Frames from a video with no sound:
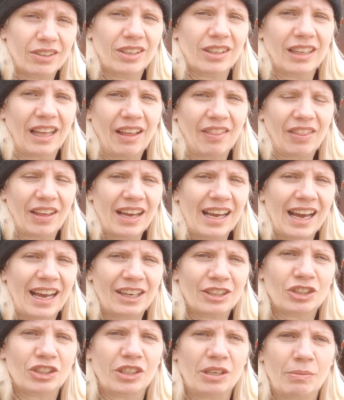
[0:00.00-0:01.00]
look at that, that
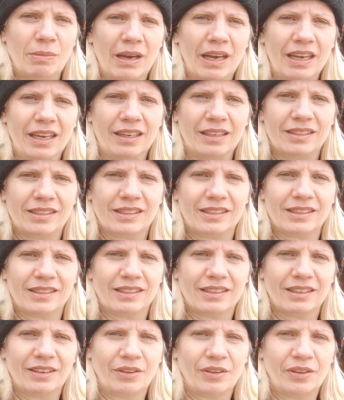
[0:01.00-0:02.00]
actually makes,
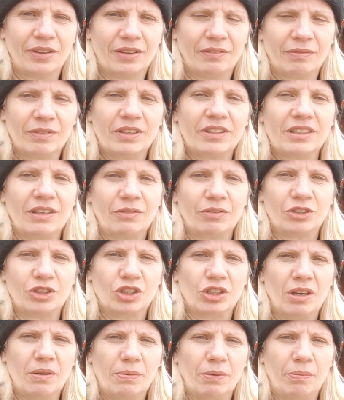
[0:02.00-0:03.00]
except for the
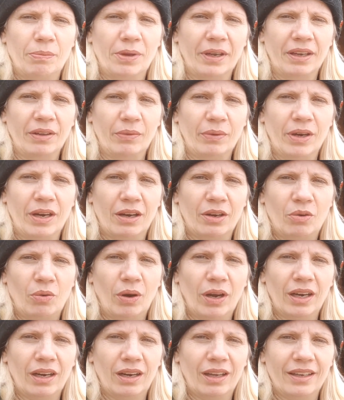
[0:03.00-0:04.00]
tripod being in the way, I
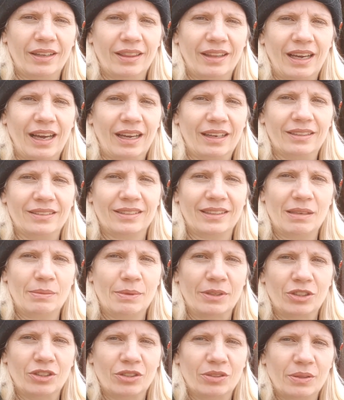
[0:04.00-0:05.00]
quite like that as an
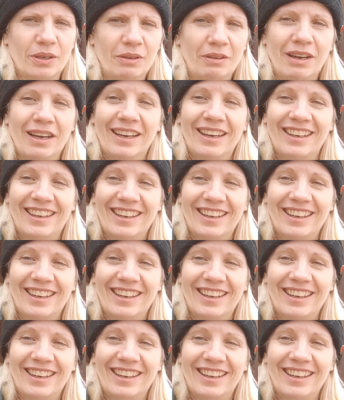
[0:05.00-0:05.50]
image as well.